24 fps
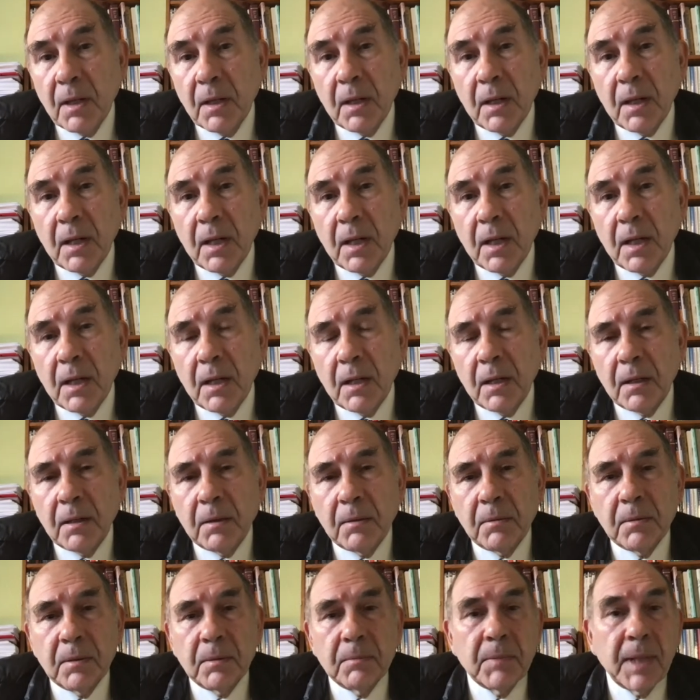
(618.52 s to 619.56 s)

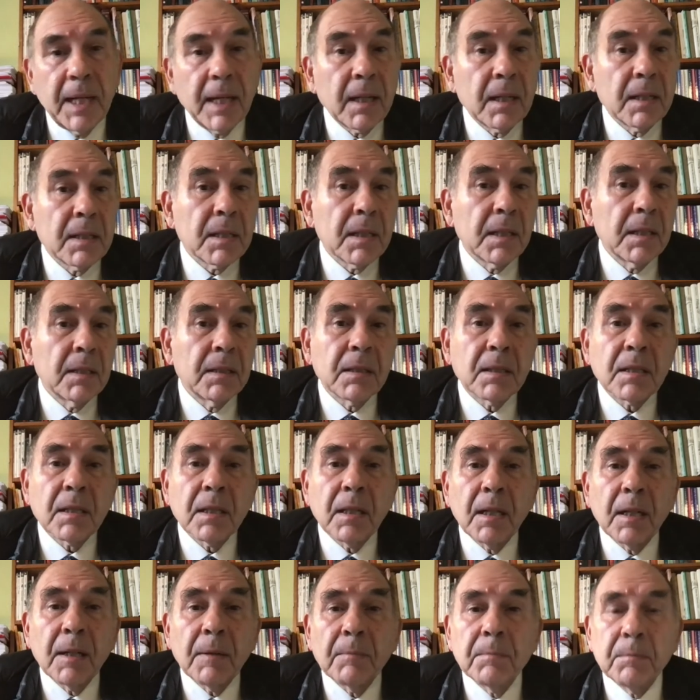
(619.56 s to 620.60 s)
Magazines
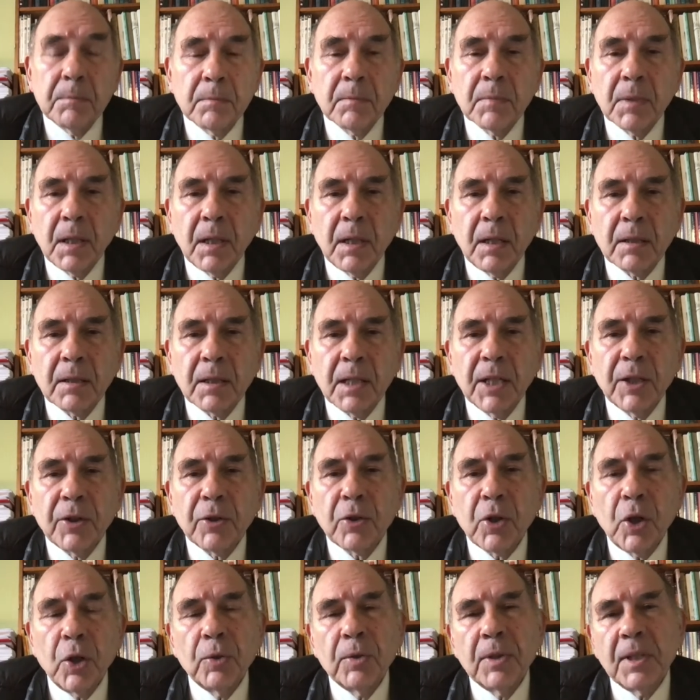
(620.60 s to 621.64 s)
are
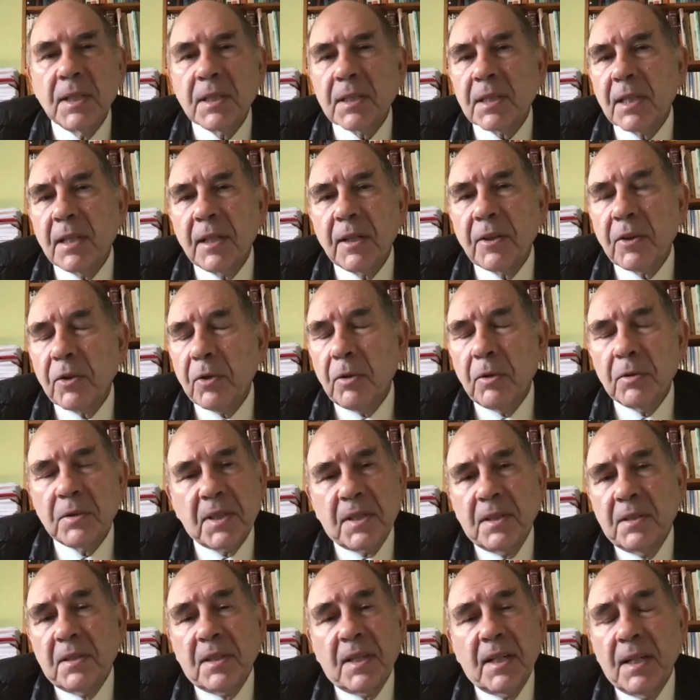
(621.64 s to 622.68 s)
erroneously thought
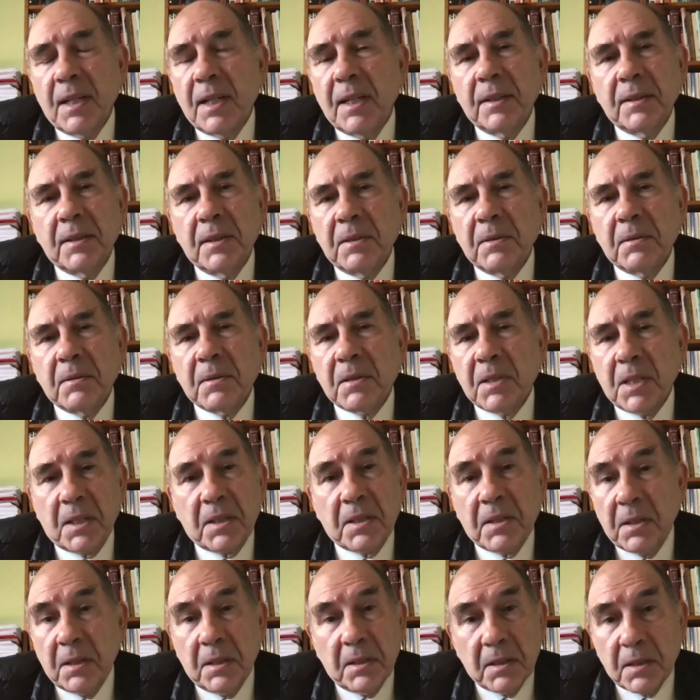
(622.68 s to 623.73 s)
since the
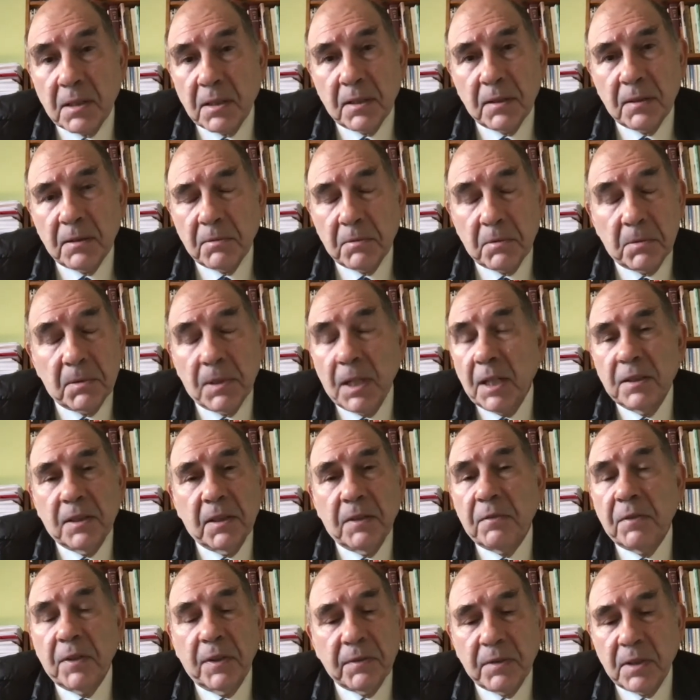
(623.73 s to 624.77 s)
1960s,
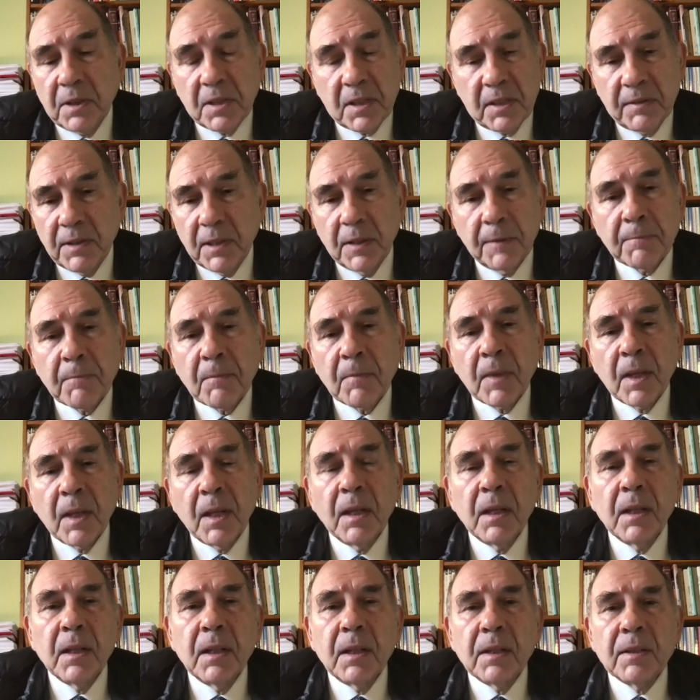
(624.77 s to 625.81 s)
1950s even.
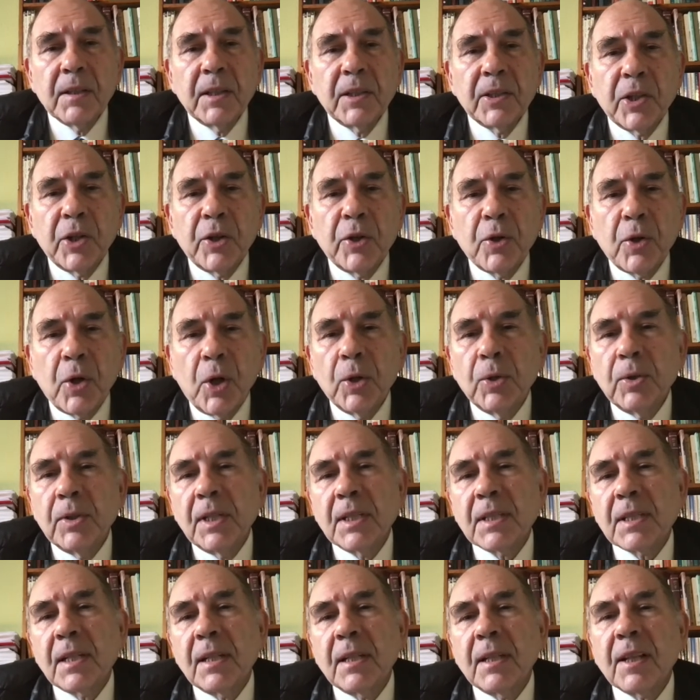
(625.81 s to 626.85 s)
They're
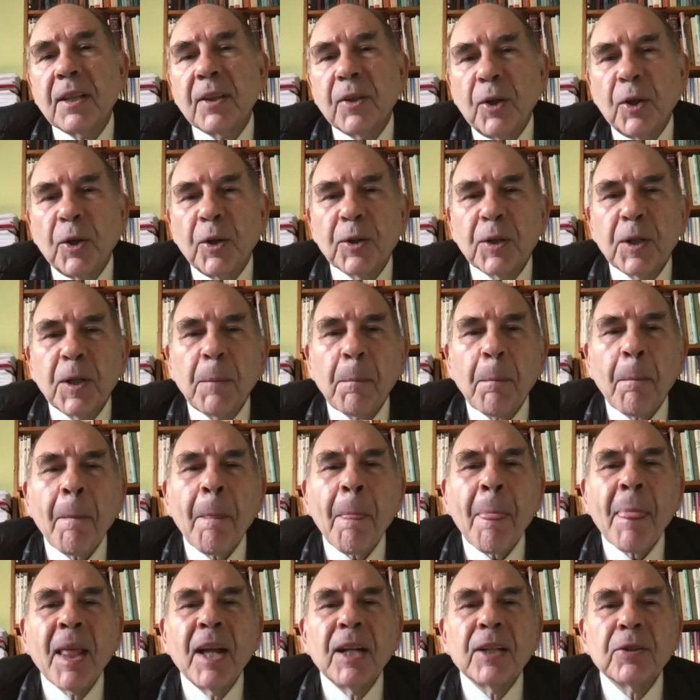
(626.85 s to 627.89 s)
erroneously thought
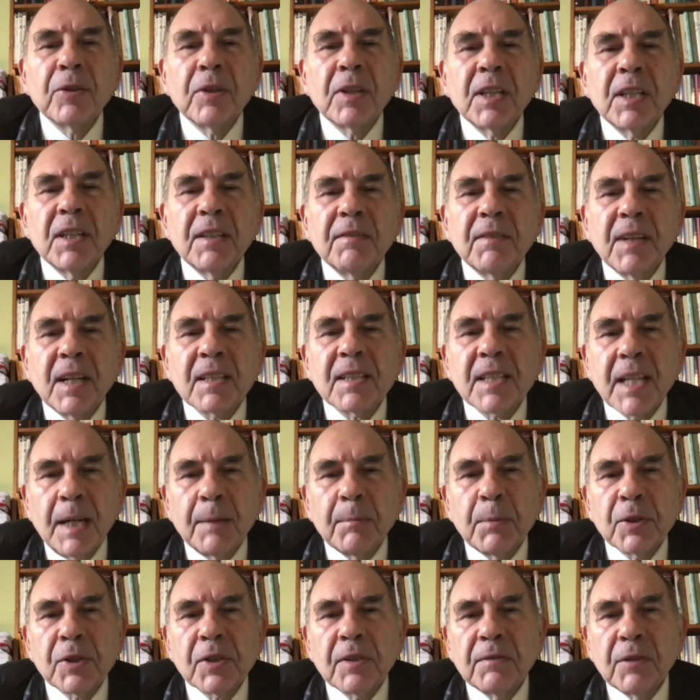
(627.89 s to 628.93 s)
to give
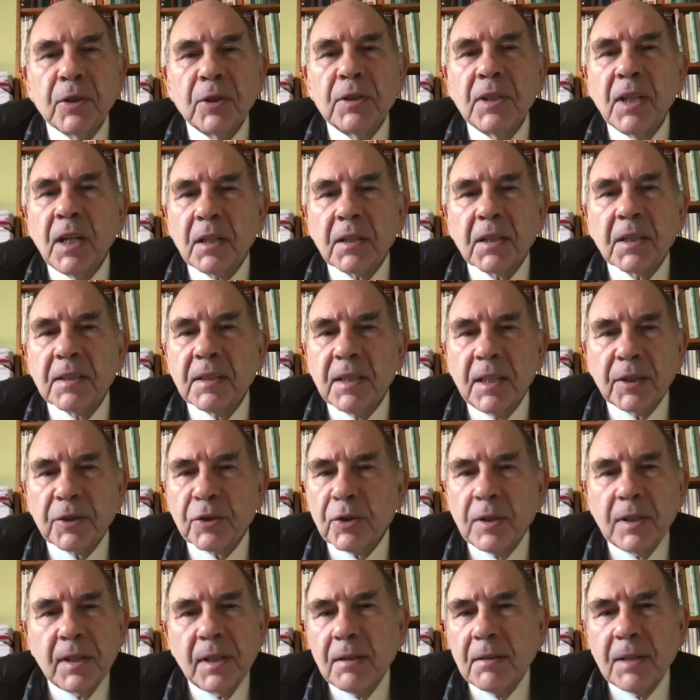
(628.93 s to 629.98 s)
examples of good
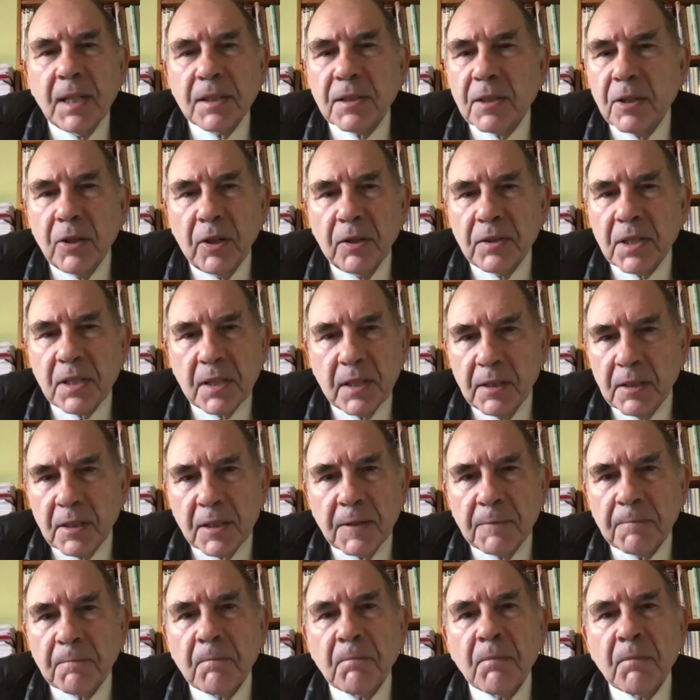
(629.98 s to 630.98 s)
architecture. That's nonsense.